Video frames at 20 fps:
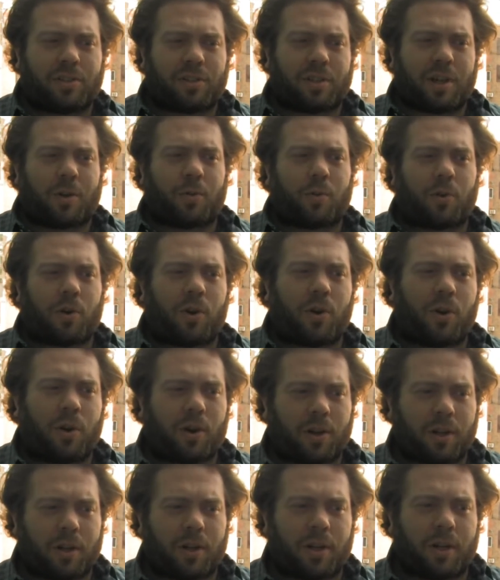like we're
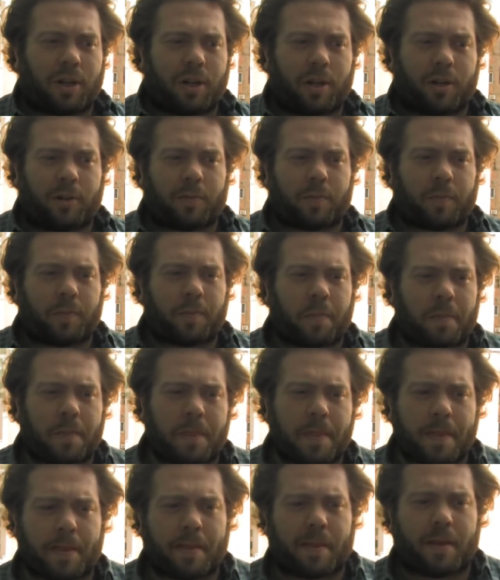all
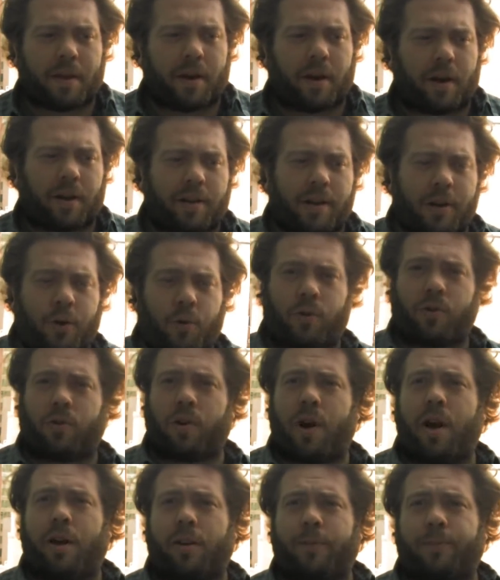on equal
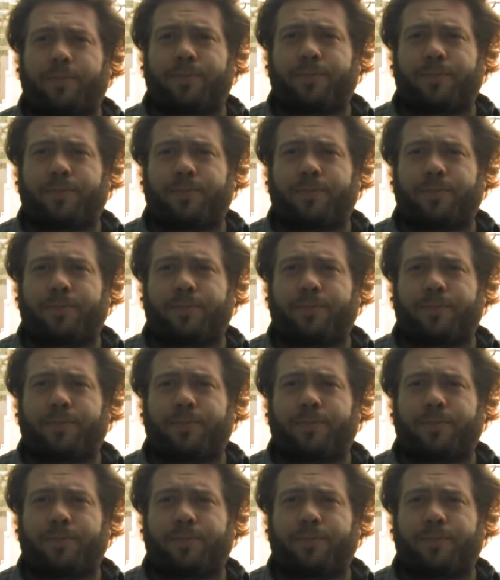ground,